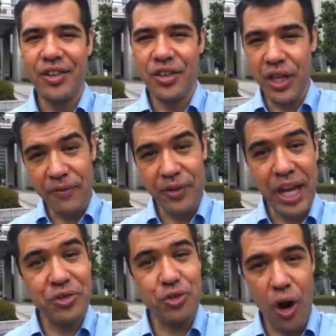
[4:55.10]
deliver
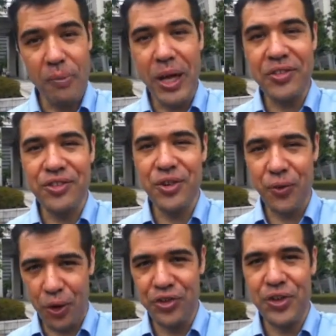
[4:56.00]
that strong message, of
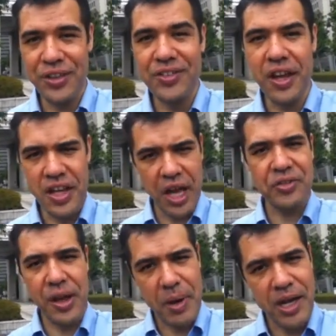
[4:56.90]
course, you can say,
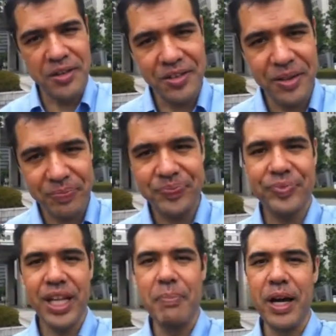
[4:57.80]
yes, I mind.
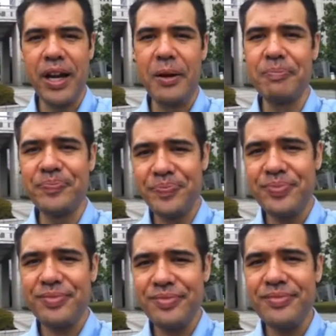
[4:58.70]
But
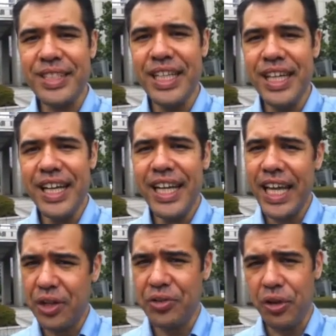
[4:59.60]

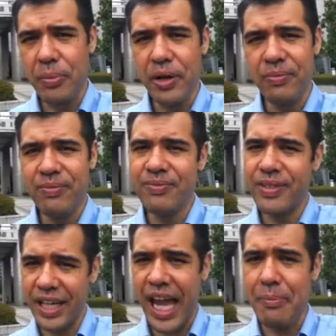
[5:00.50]
it is a little bit
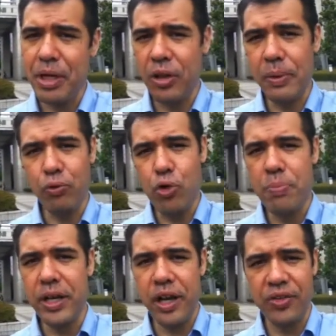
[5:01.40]
can be a little bit
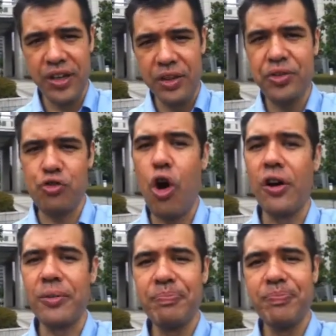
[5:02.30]
rude because it is
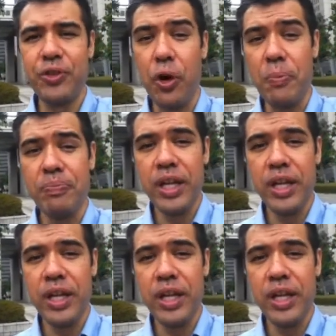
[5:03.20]
strong. So